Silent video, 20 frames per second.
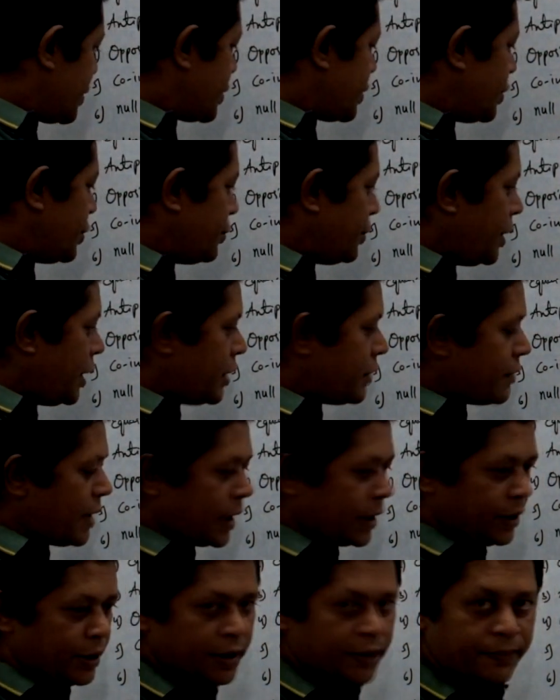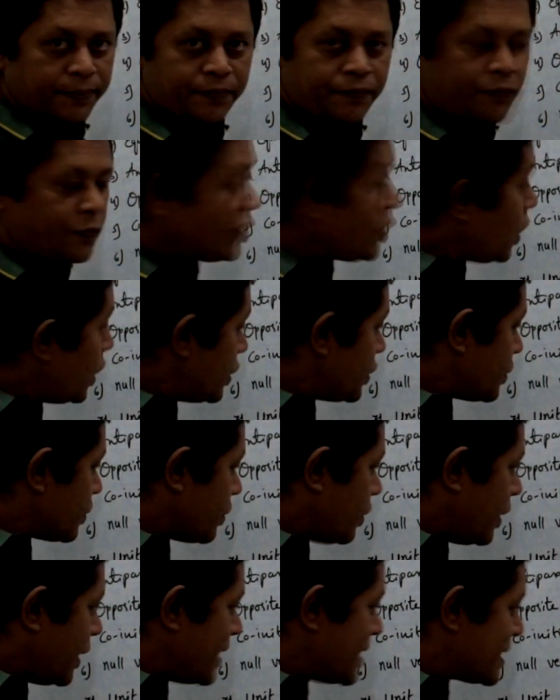is unit vector,
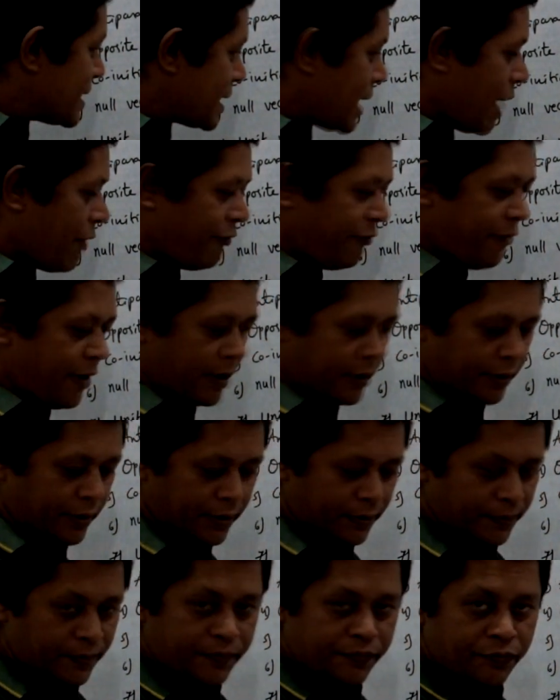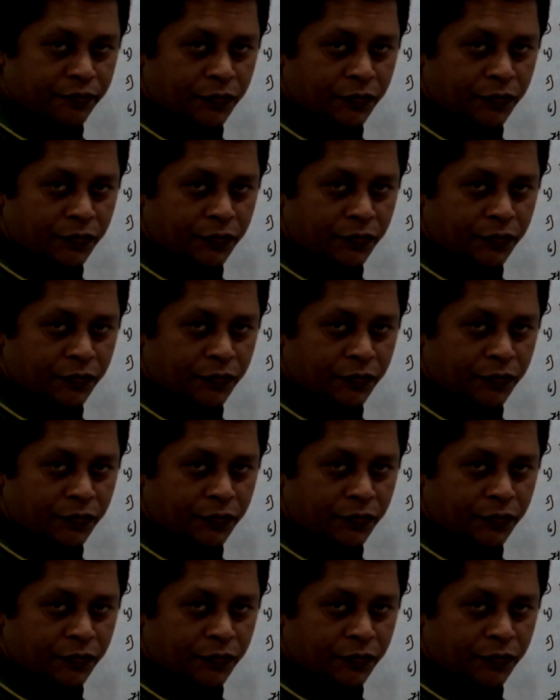also called as scap vector,